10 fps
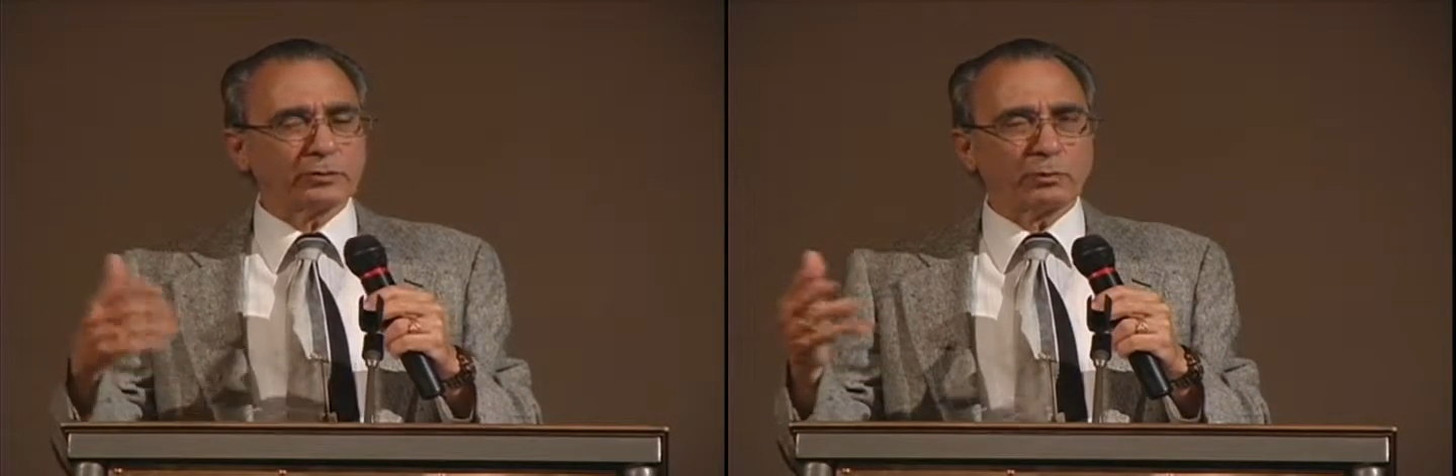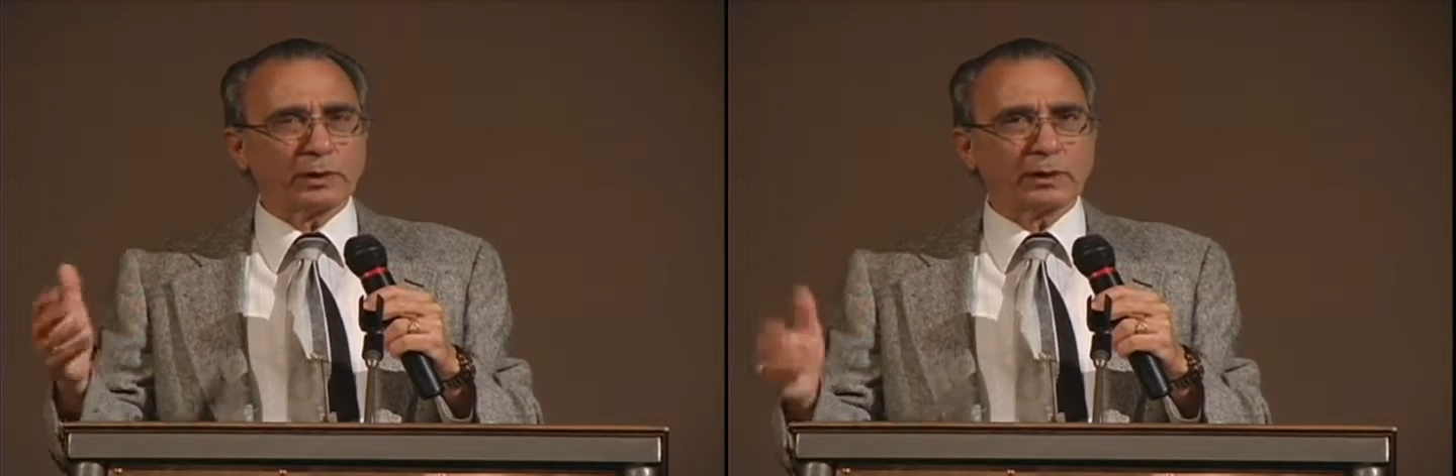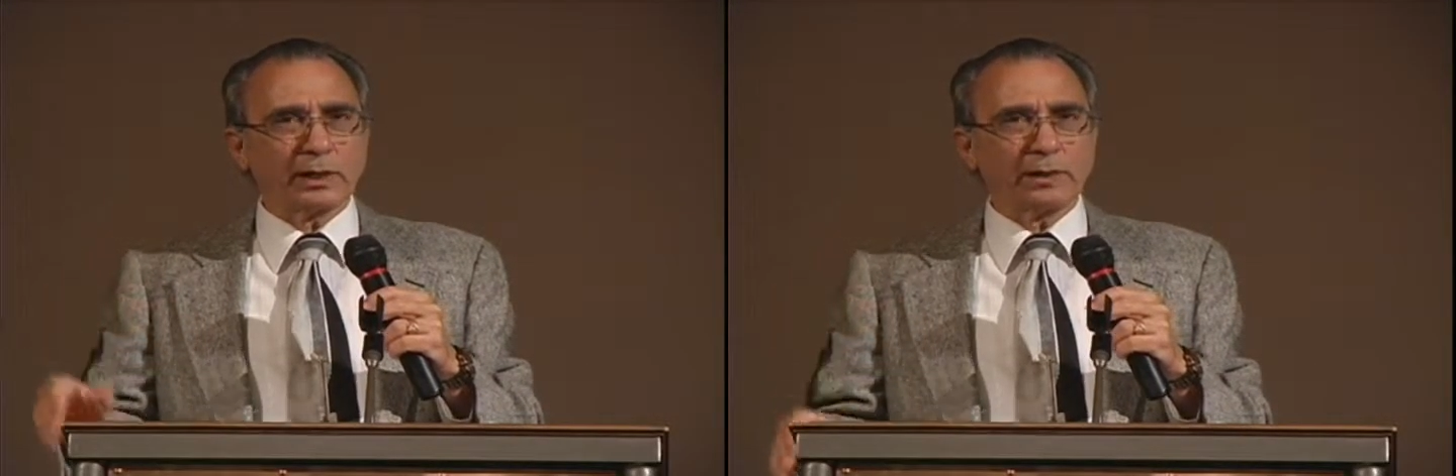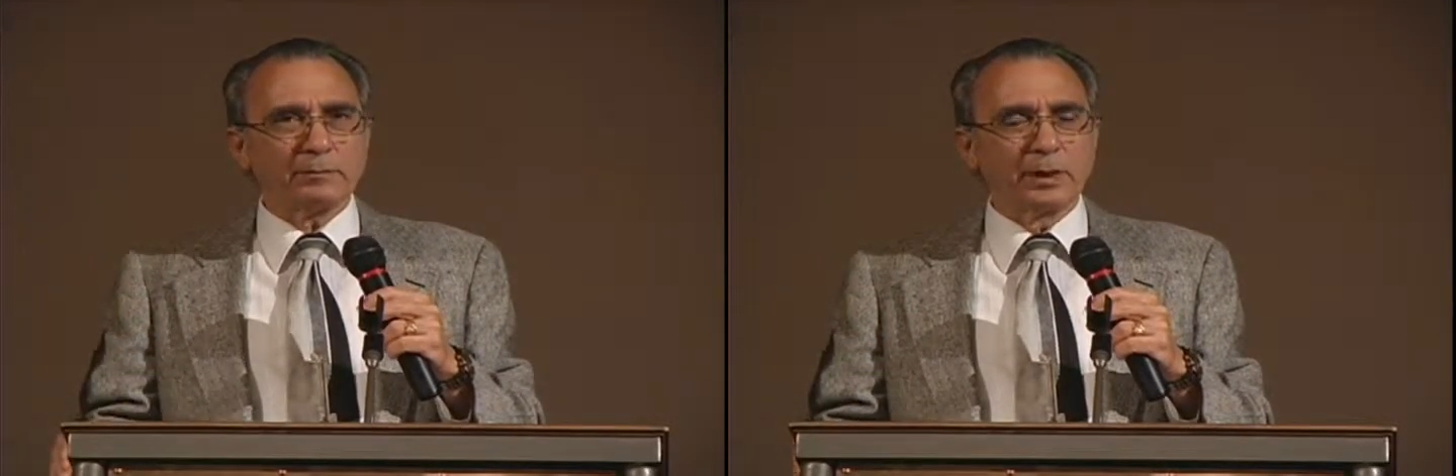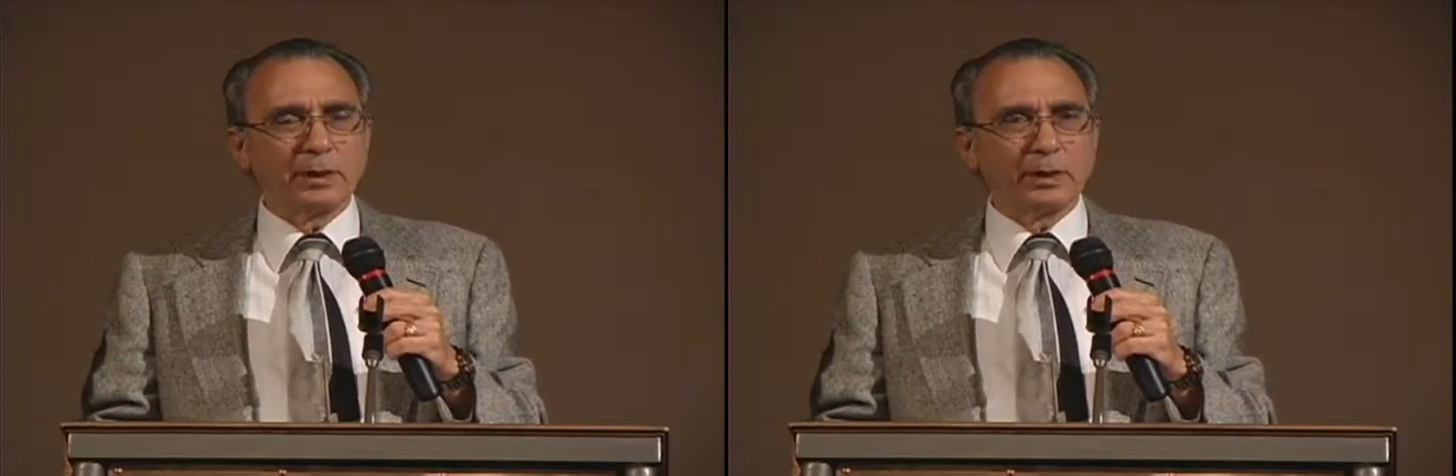when it came
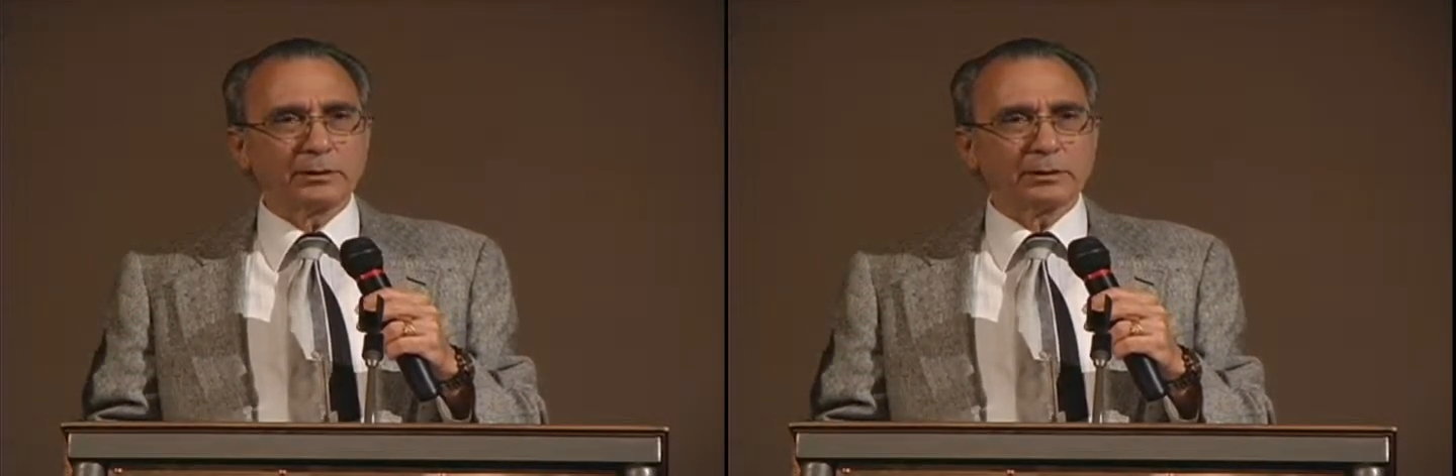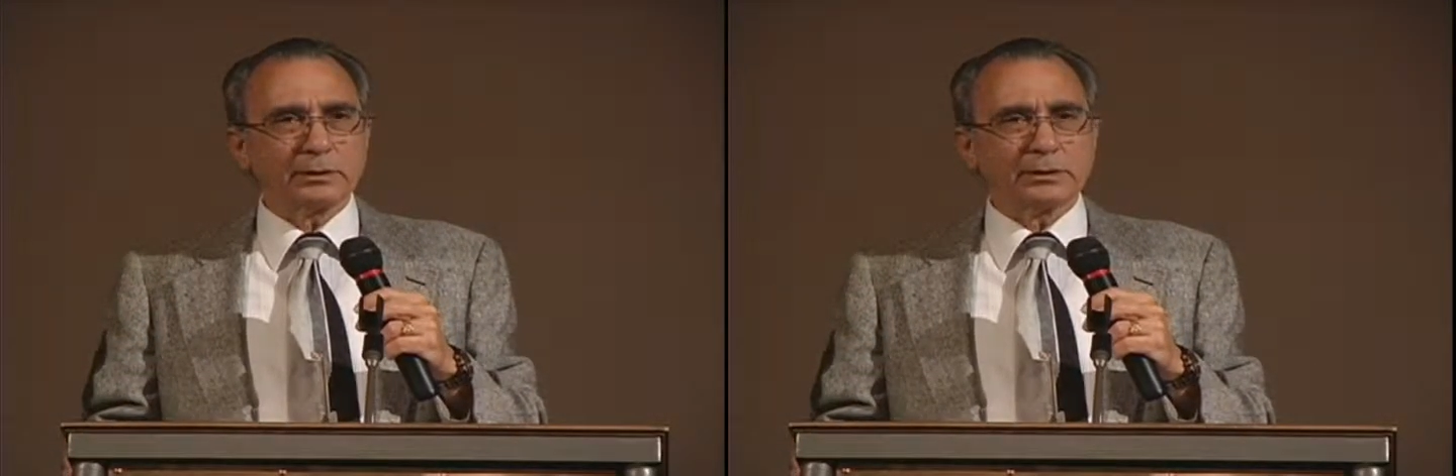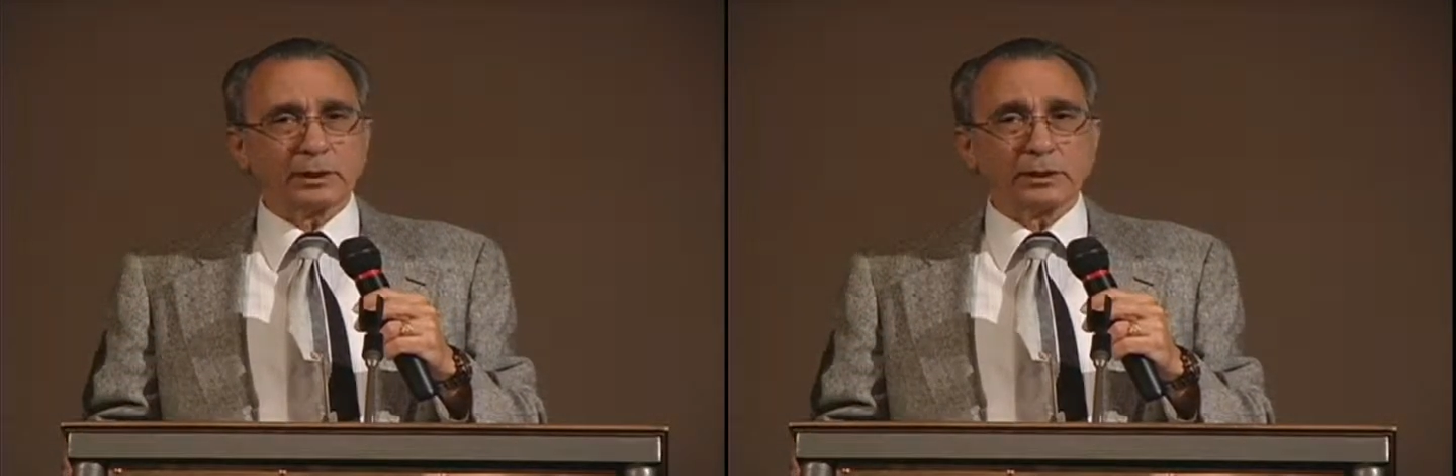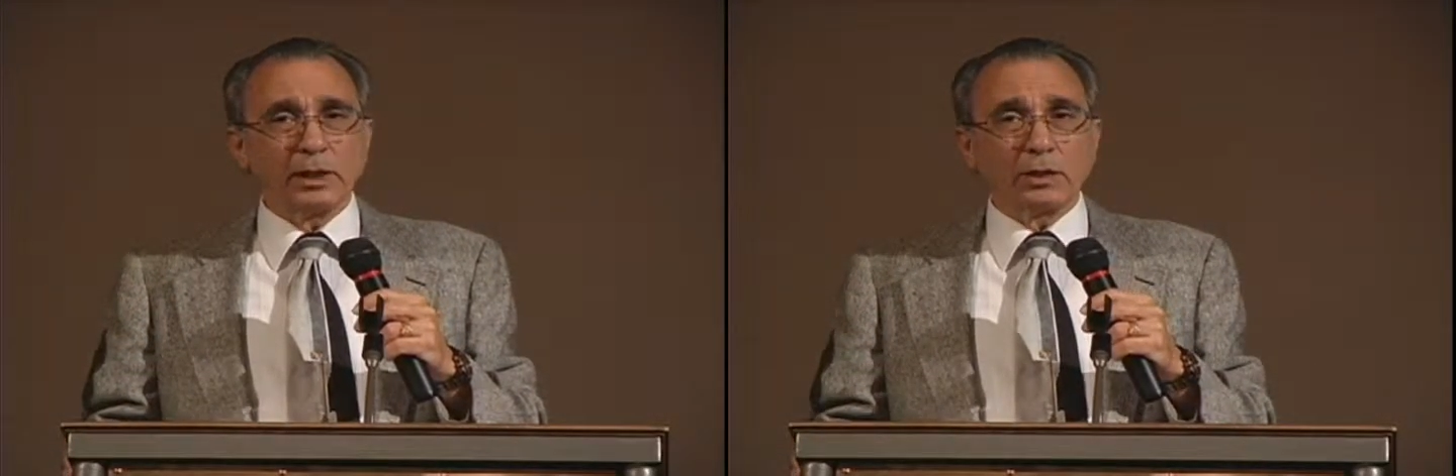to this lady?